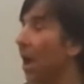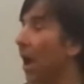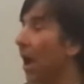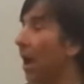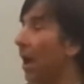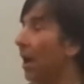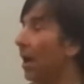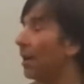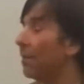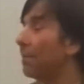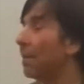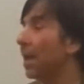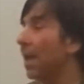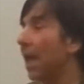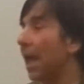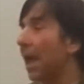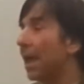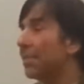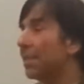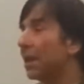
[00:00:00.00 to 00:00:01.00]

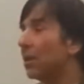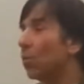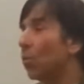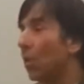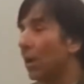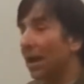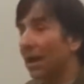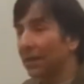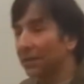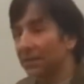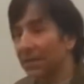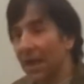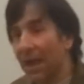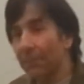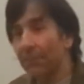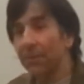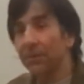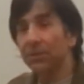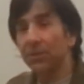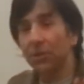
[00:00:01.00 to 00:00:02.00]
And then what else
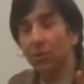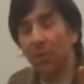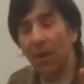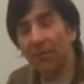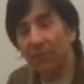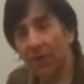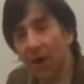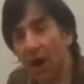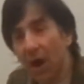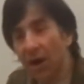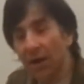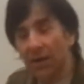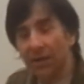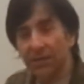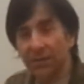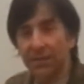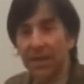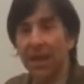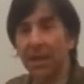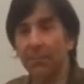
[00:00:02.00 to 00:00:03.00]
happens? You have
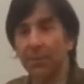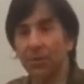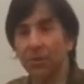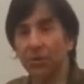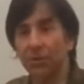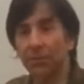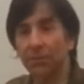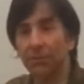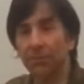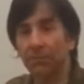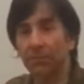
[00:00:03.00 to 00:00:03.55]
carcass damage.